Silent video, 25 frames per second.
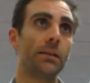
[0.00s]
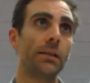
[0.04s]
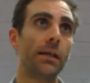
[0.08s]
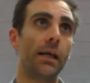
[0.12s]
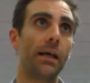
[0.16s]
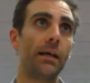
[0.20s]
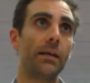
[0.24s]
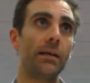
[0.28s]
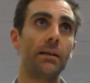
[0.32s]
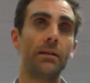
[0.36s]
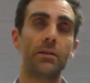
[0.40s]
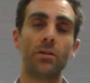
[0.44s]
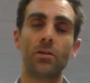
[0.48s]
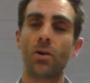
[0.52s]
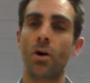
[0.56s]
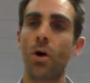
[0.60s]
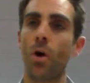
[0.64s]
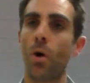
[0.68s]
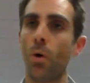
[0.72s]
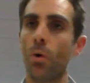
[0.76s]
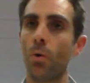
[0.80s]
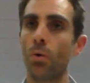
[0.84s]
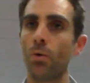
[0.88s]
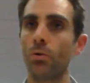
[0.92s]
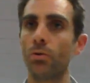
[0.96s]
and it's
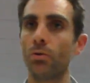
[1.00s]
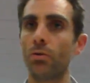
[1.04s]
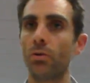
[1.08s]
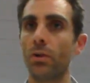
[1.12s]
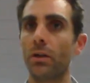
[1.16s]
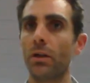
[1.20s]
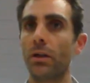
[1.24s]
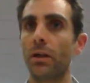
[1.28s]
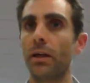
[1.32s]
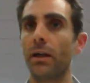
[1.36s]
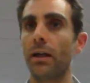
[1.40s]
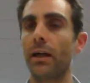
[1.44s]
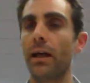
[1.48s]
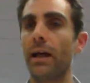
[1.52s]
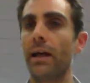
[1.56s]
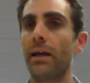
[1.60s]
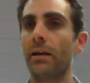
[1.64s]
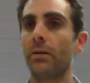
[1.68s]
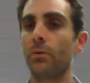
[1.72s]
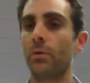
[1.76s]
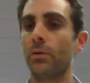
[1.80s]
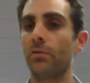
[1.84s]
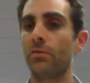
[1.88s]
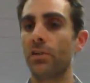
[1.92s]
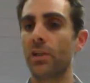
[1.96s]
cold,
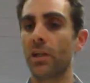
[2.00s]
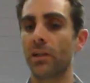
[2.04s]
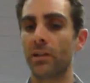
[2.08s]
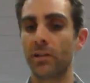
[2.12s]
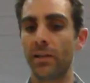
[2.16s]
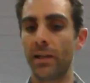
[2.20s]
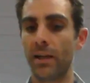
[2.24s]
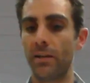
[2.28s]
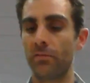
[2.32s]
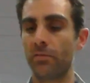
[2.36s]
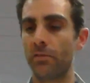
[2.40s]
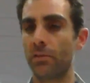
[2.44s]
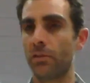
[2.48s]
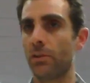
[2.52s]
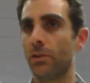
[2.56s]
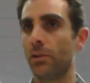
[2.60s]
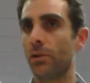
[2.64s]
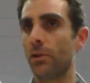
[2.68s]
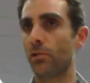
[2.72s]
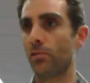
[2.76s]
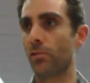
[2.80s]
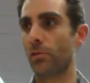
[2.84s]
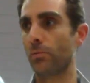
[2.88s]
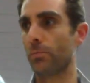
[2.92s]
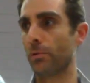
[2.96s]
and we've just left
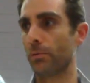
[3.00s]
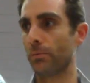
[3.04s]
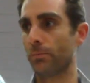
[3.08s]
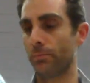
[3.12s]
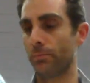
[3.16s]
Europe.